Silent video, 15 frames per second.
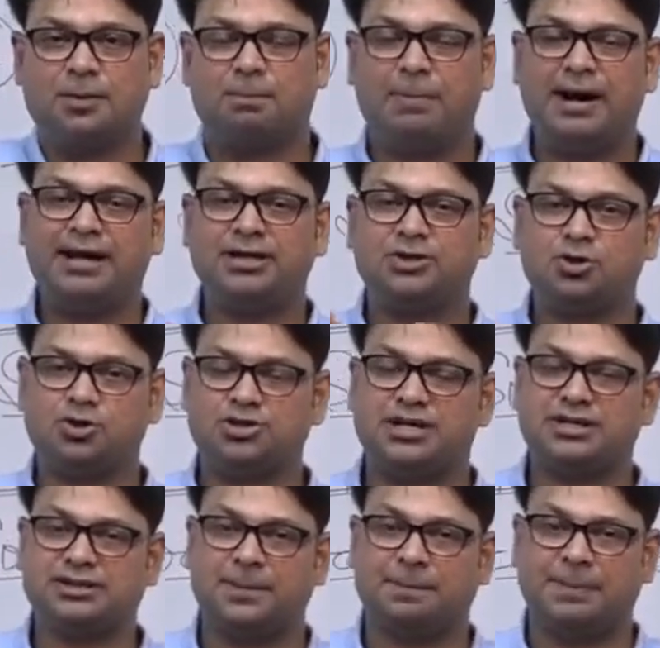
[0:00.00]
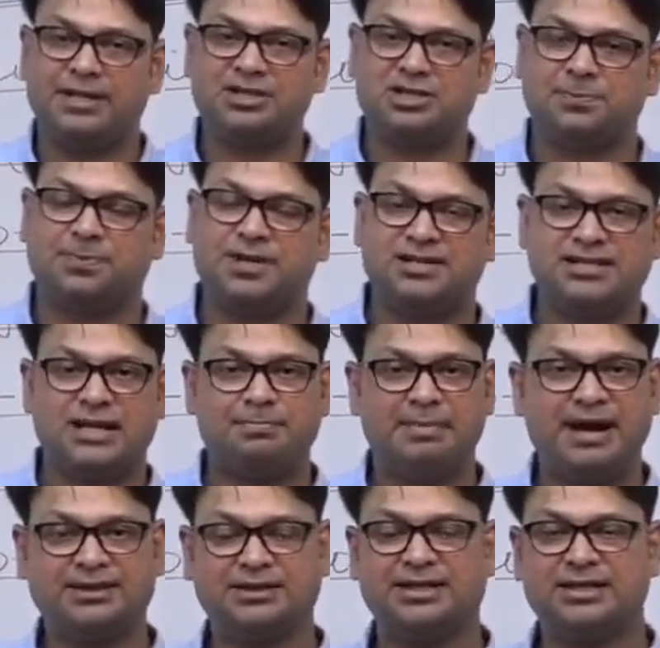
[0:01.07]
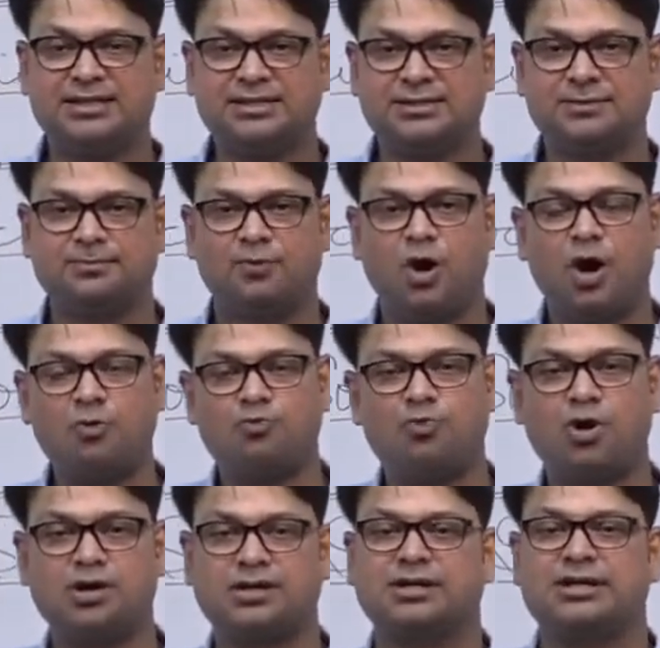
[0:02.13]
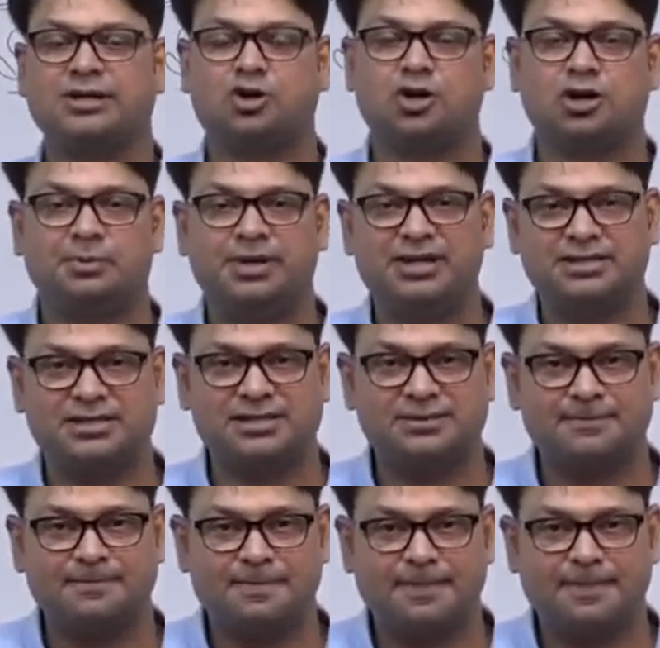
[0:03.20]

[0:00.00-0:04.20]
by using the principles and methods of modern economics